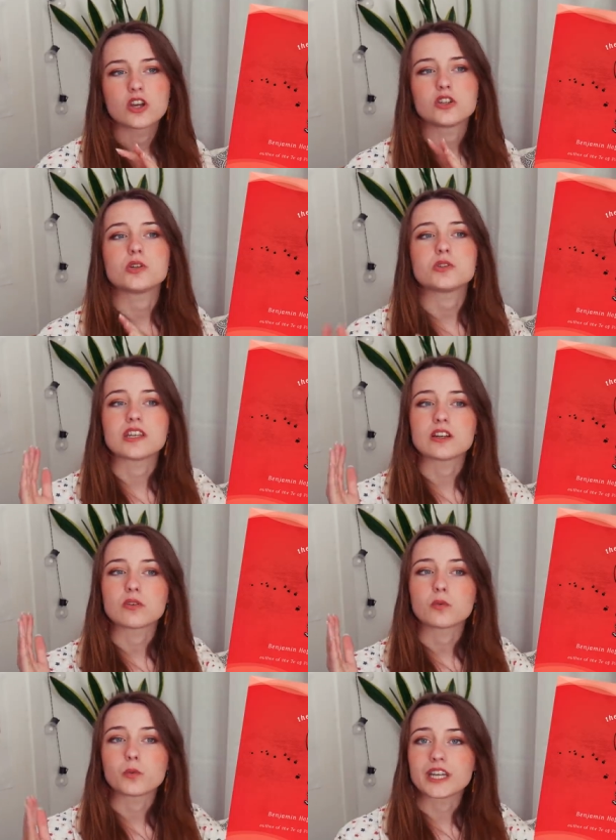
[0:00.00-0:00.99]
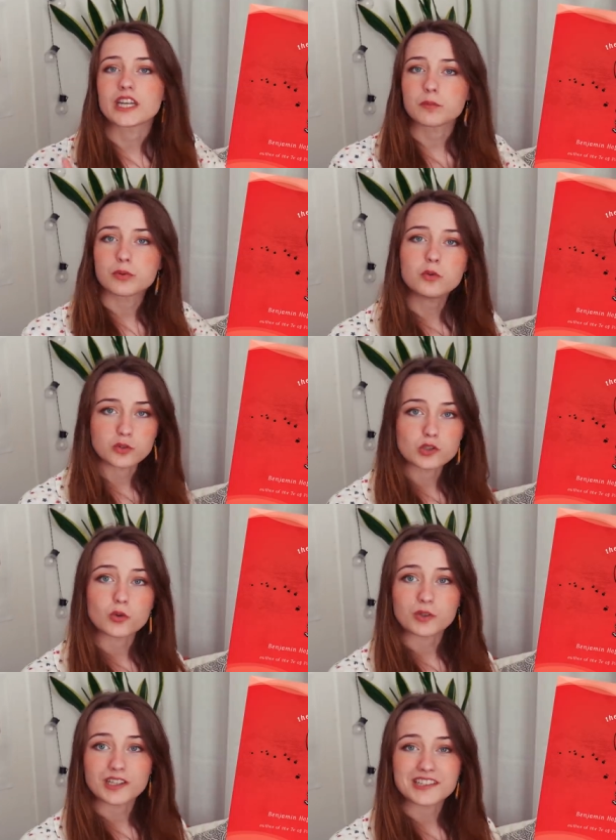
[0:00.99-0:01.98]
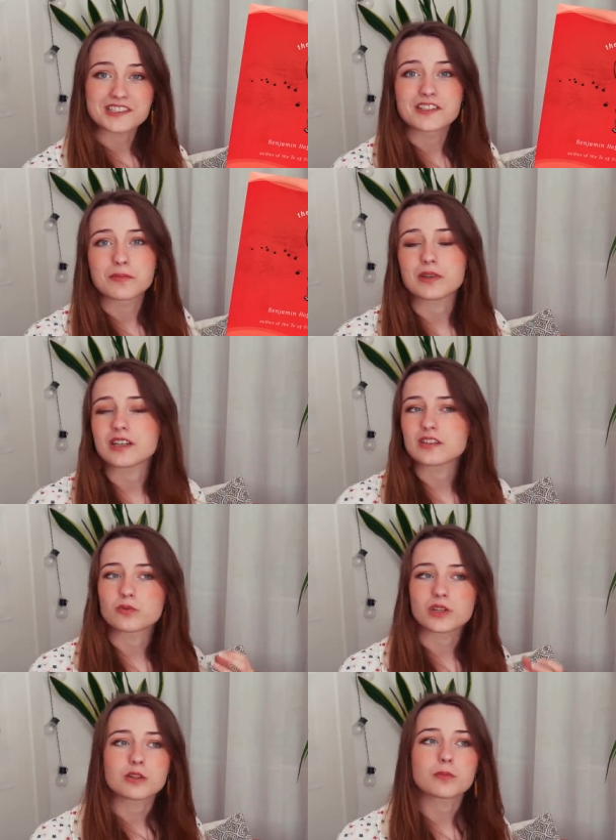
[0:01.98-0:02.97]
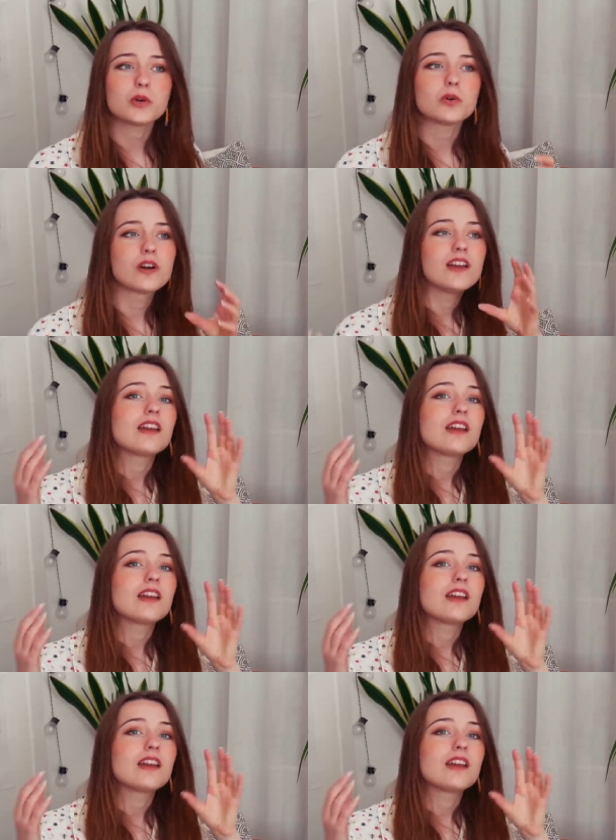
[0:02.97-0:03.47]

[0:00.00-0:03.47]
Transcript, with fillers: using Winnie the Pooh stories because Winnie the Pooh